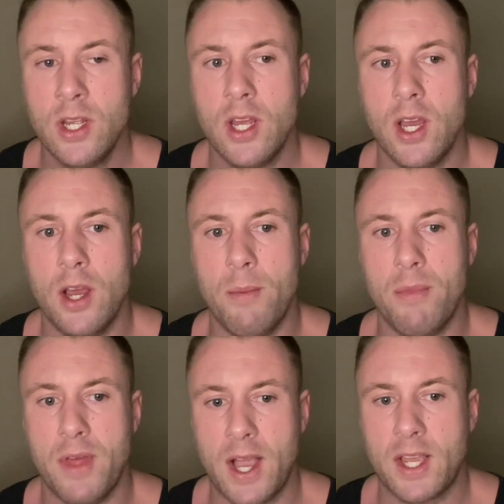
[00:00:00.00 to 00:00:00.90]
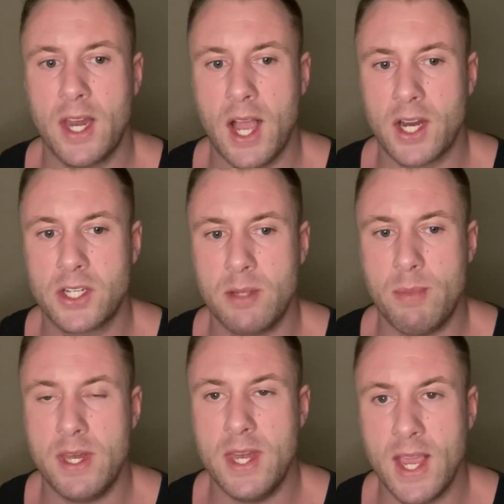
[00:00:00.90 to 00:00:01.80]
that can actually be
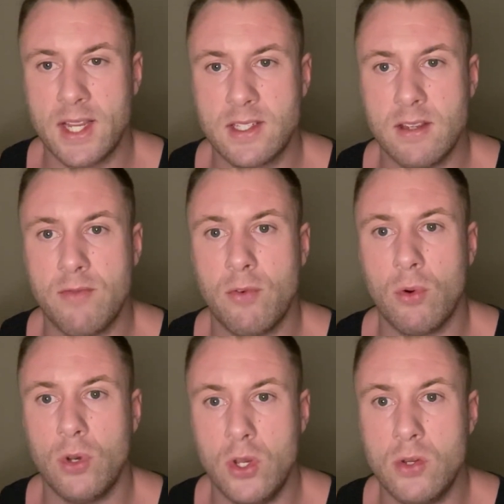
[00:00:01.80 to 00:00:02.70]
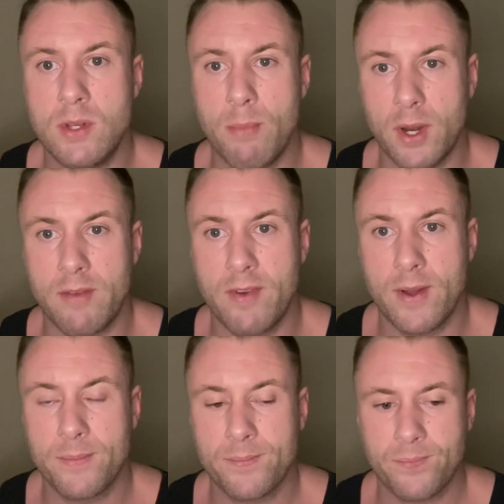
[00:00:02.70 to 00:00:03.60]
negative for losing body fat.
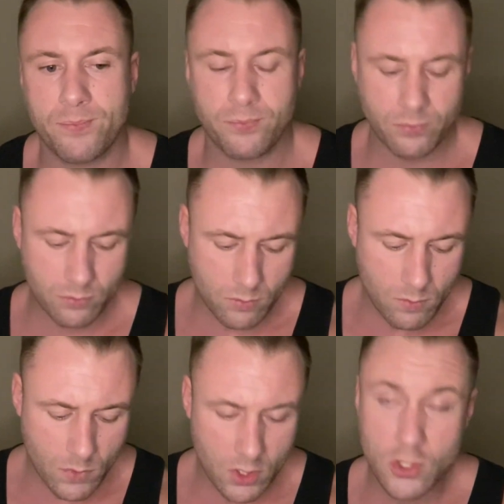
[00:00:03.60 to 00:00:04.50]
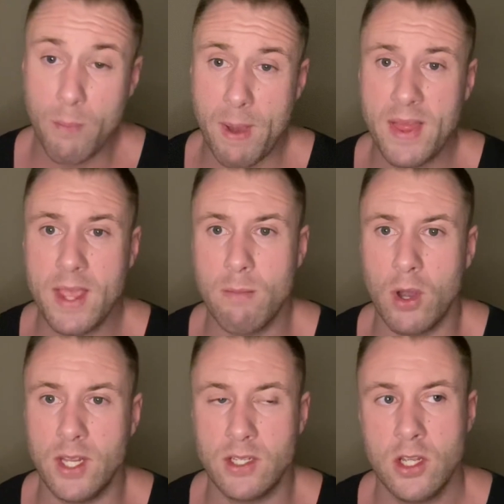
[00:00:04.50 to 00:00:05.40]
So bear that in
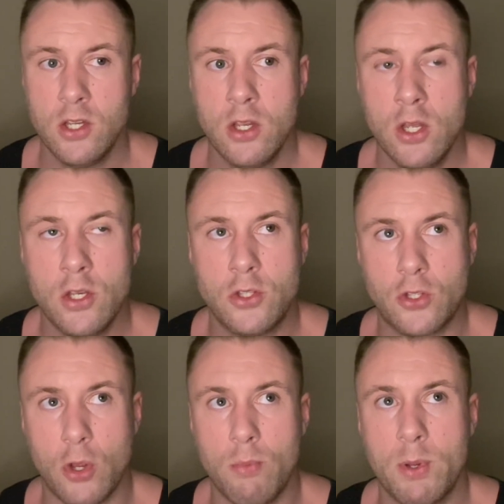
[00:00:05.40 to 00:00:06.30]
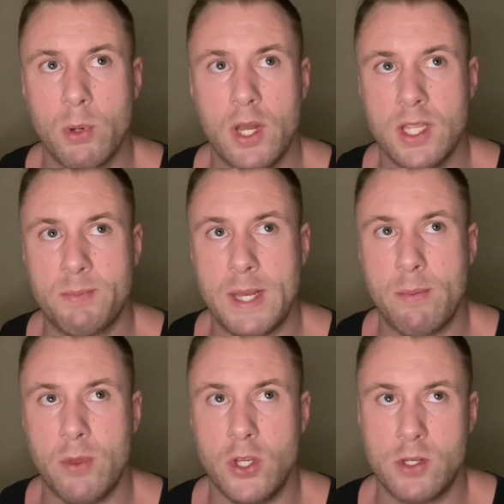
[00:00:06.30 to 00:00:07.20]
mind. Don't be one of these people
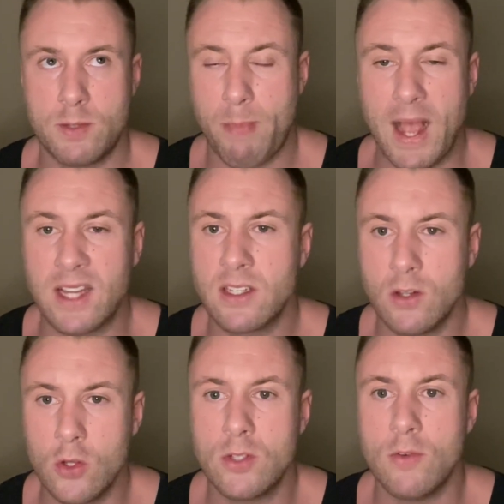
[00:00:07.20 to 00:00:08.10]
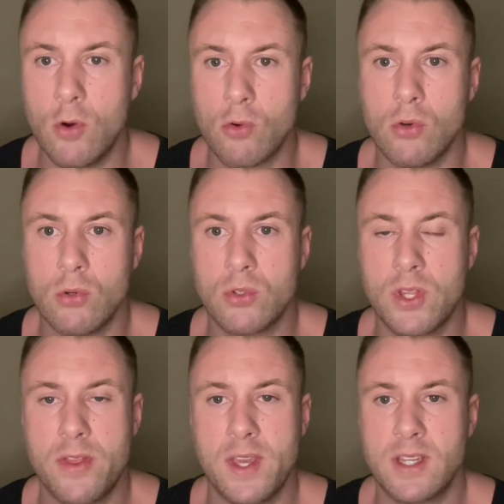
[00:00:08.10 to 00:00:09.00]
that just bangs in loads of orals and
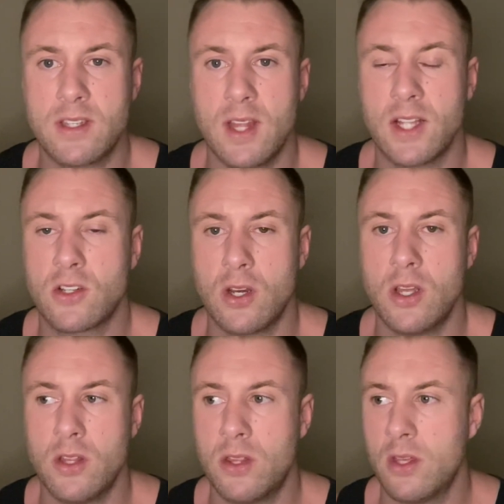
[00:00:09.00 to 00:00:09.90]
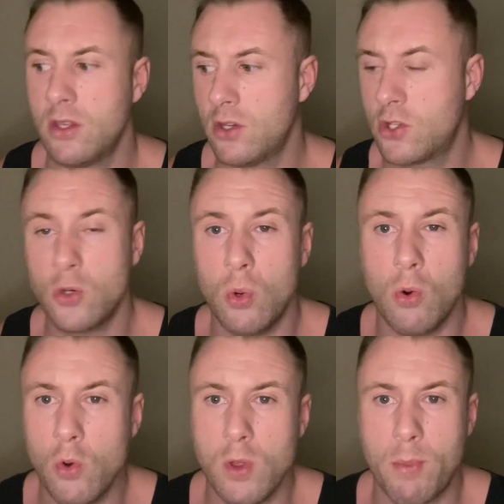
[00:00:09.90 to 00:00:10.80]
thinks that that's going to sort
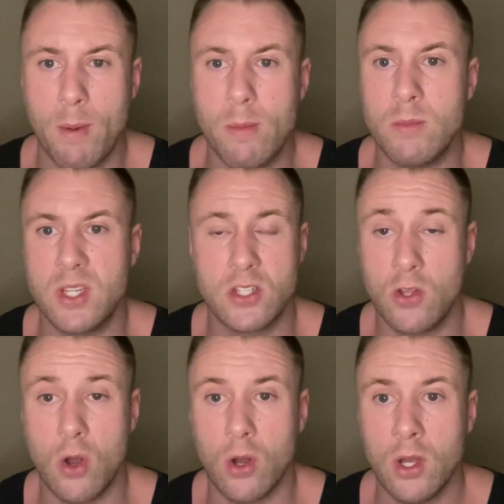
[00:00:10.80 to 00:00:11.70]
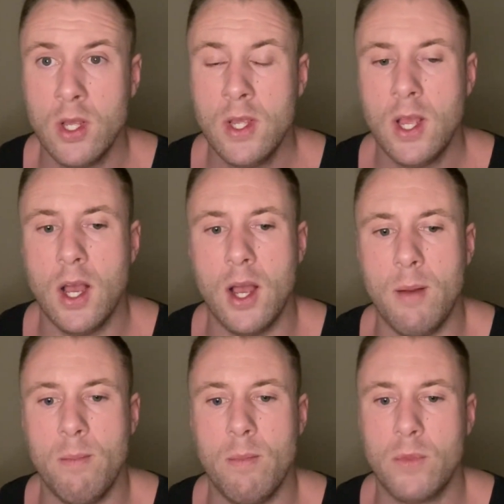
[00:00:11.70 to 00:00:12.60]
all the problems. It's not.
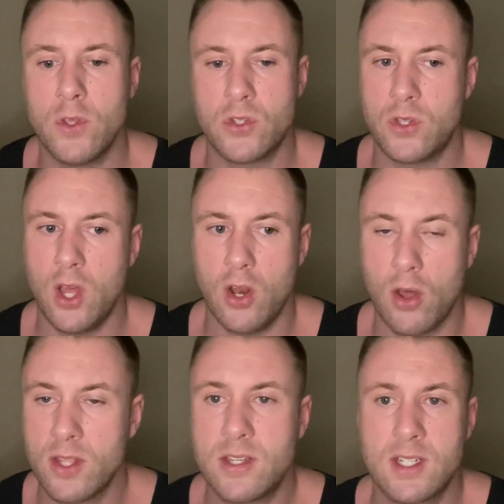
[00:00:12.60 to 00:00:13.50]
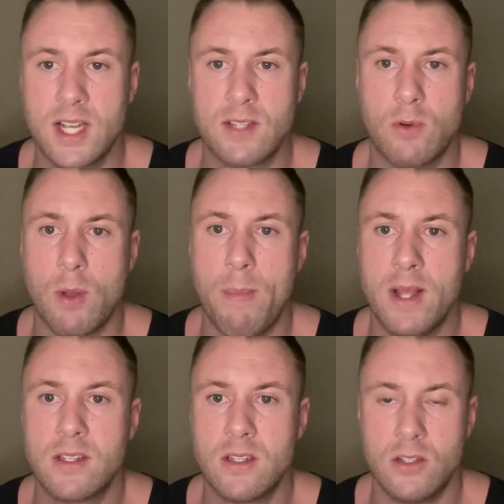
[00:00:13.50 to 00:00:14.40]
There's a lot of successful
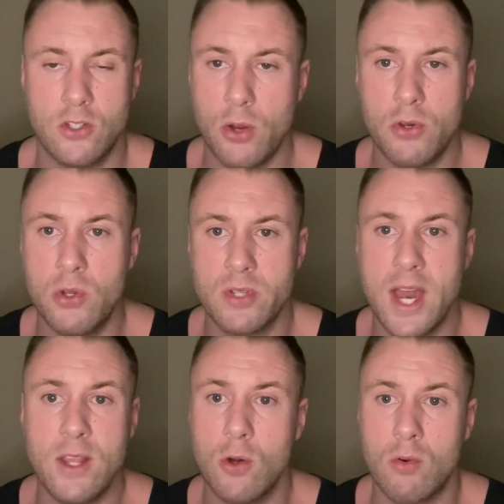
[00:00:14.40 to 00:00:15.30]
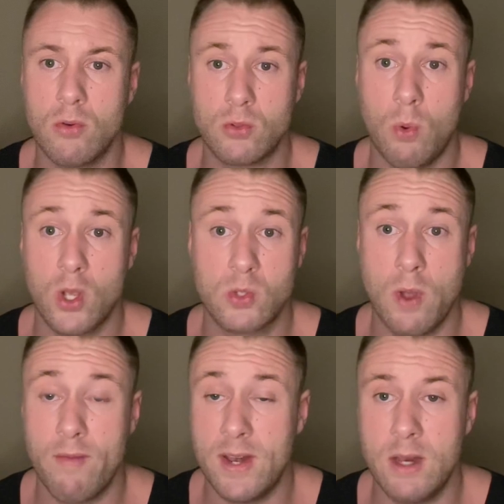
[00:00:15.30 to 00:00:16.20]
competitors that don't use any orals
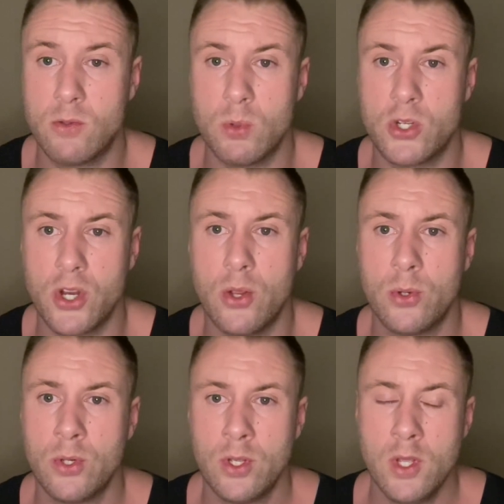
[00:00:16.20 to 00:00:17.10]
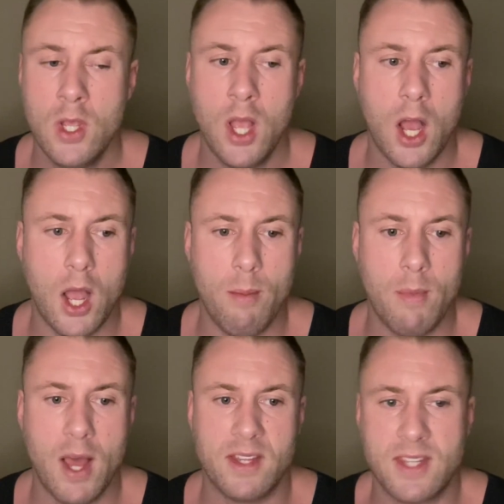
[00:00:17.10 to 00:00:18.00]
whatsoever lead up to a show. And
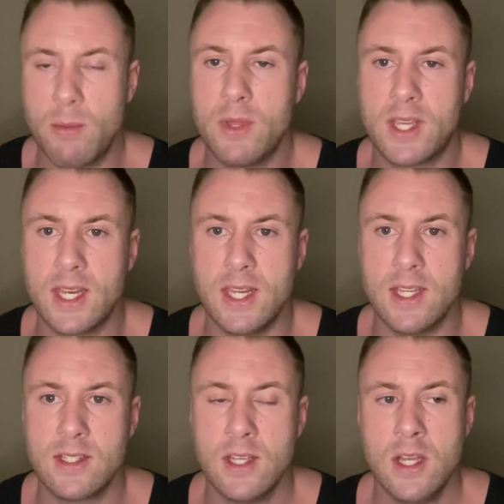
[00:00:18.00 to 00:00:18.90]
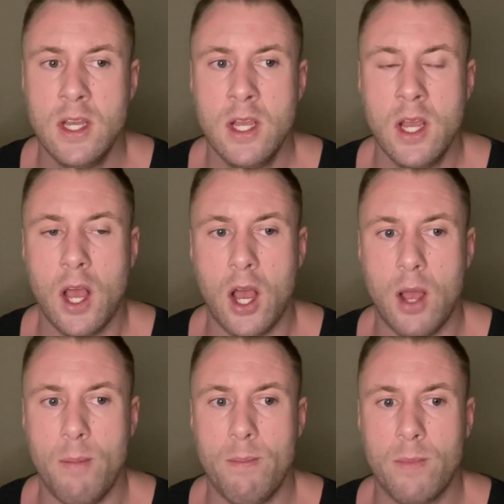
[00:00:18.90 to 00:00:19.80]
same with the kidneys.
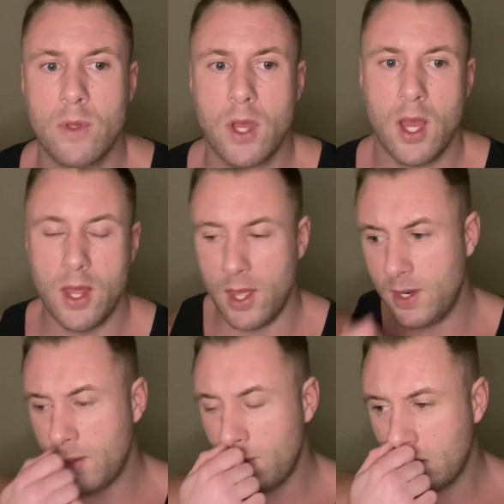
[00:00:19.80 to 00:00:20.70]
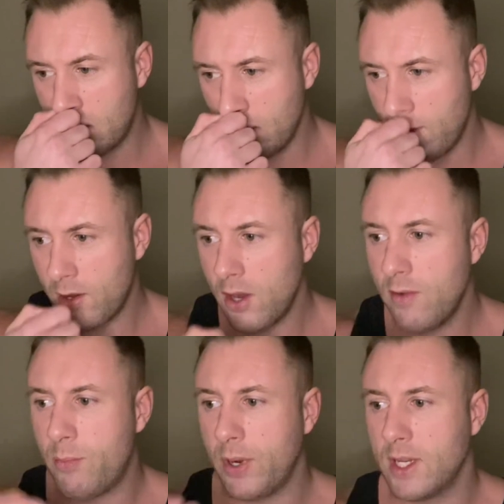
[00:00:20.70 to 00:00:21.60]
And it kind of
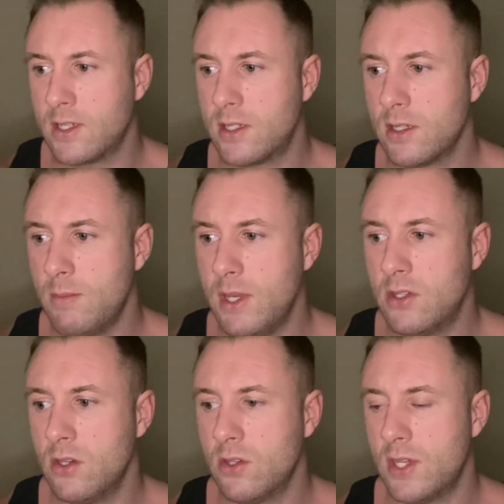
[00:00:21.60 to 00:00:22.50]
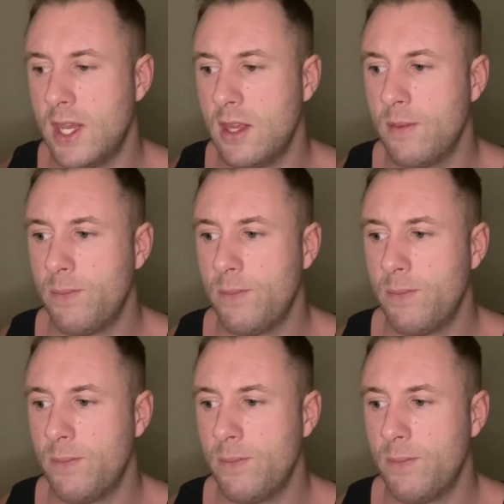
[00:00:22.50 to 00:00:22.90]
brings me to say,